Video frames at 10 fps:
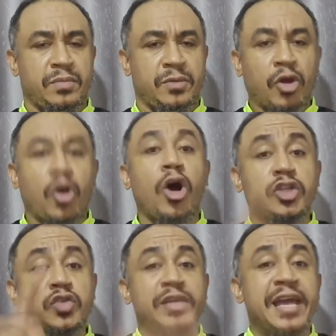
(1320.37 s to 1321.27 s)

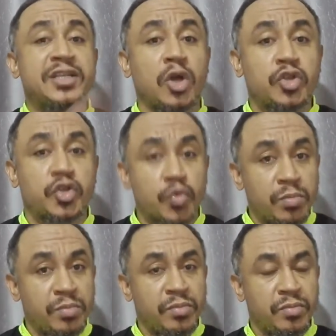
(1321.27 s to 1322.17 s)
Court today is on
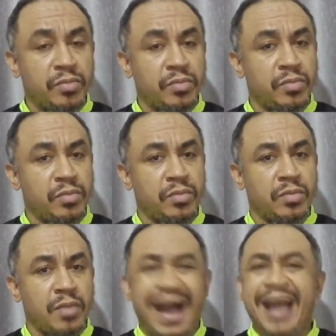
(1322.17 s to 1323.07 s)
Zoom.
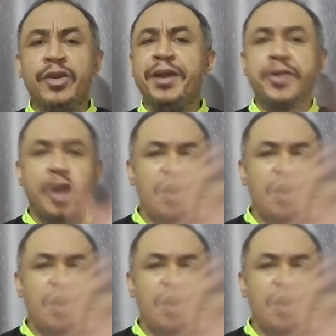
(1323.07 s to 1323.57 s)
I know enough